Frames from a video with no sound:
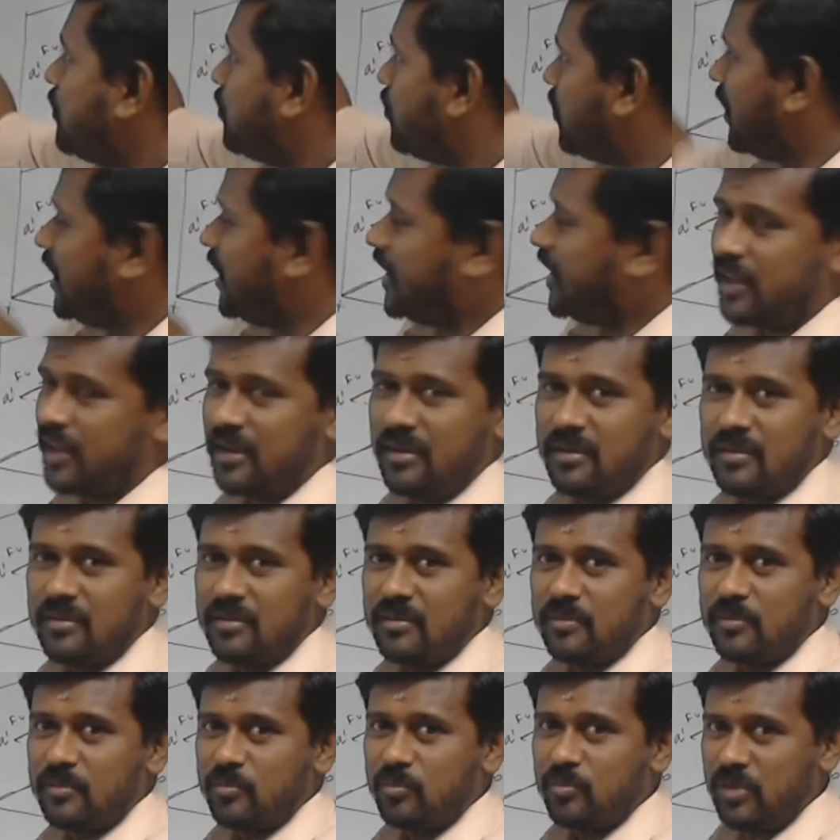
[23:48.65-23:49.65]
plane
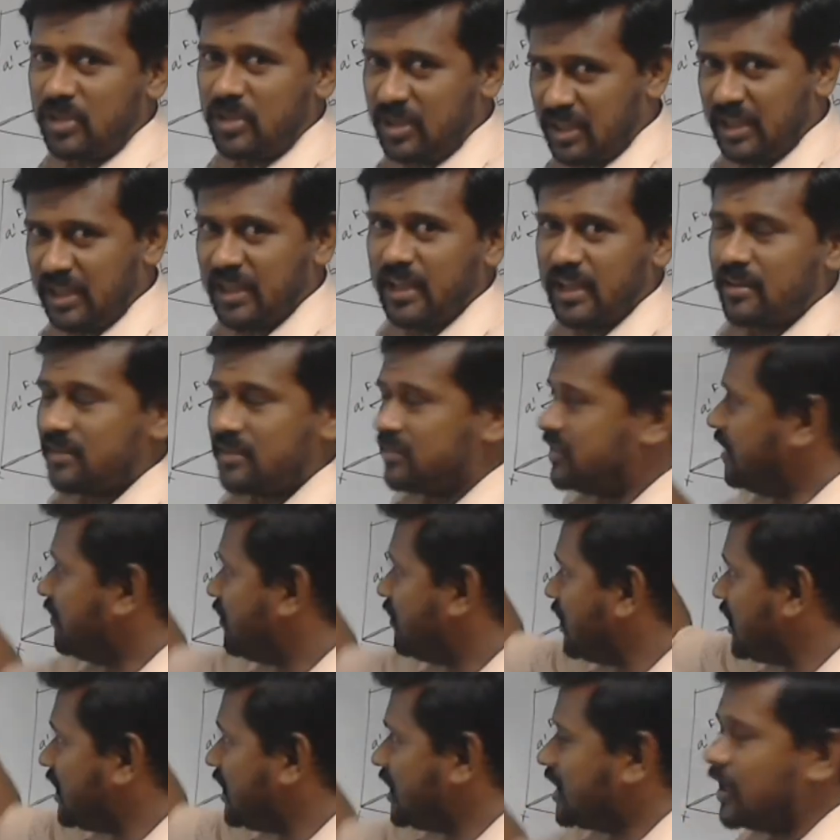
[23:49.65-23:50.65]
here, the
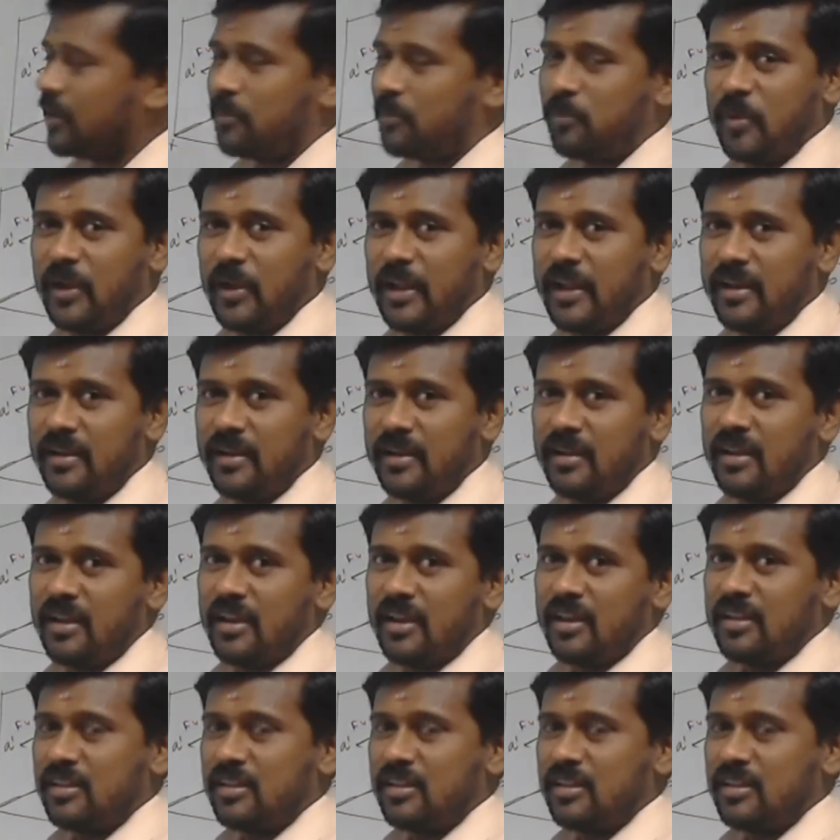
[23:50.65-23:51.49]
vertical plane,